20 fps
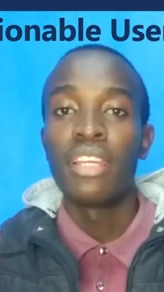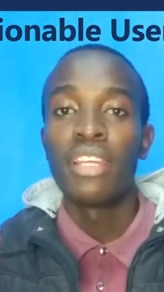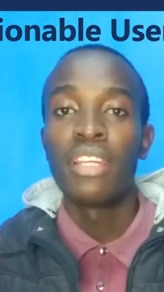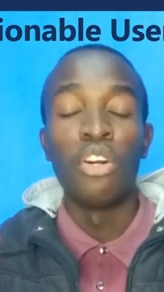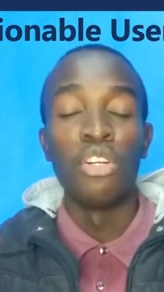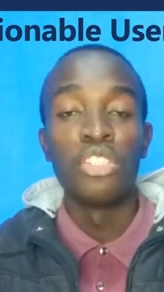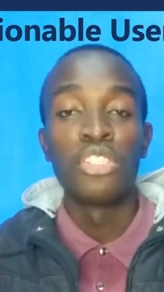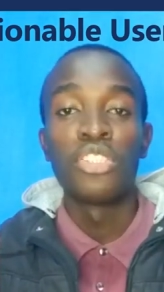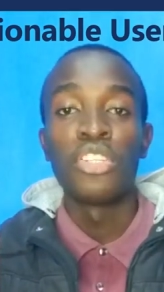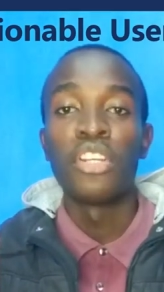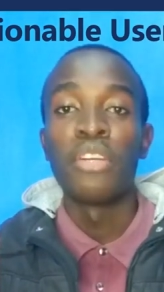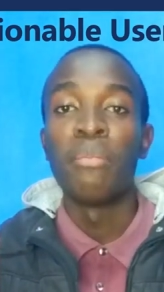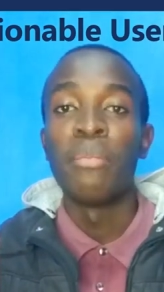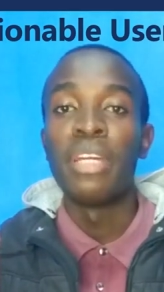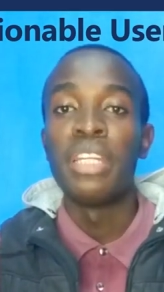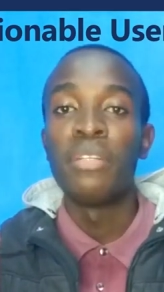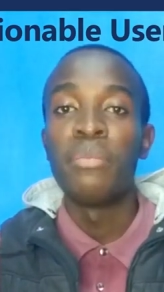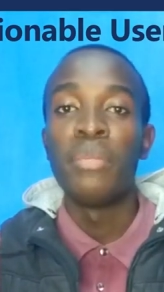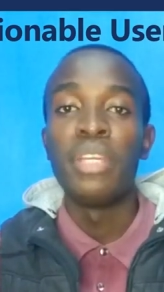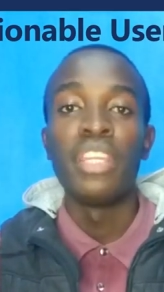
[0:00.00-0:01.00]
also
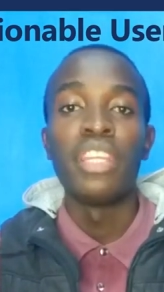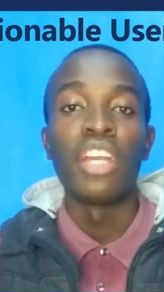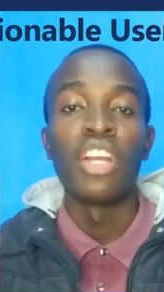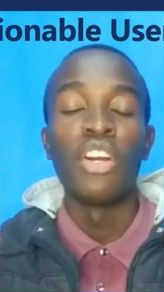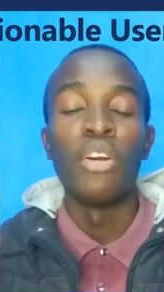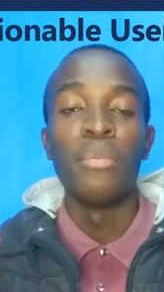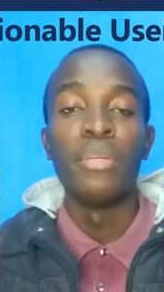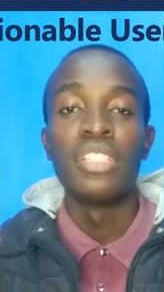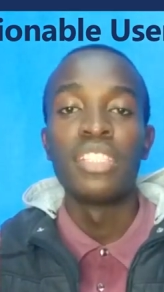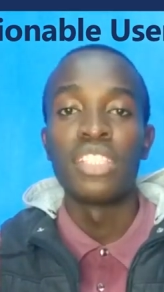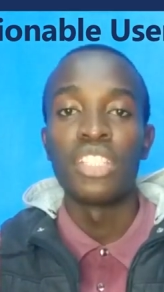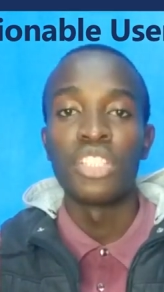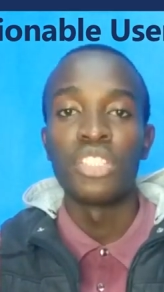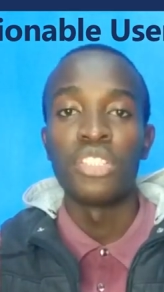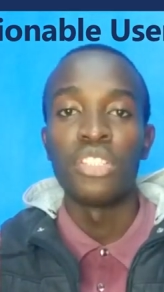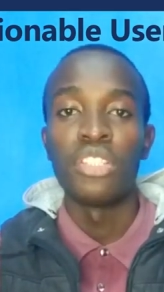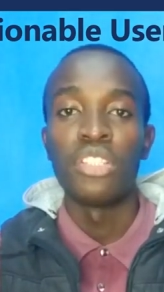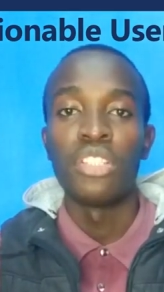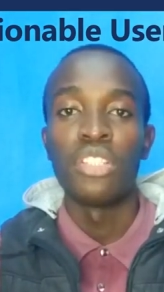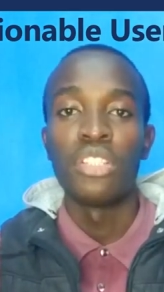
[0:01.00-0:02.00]
remind me in the comment
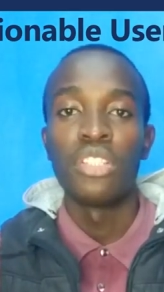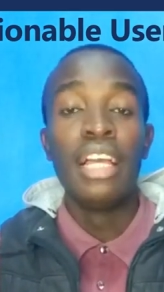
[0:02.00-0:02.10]
section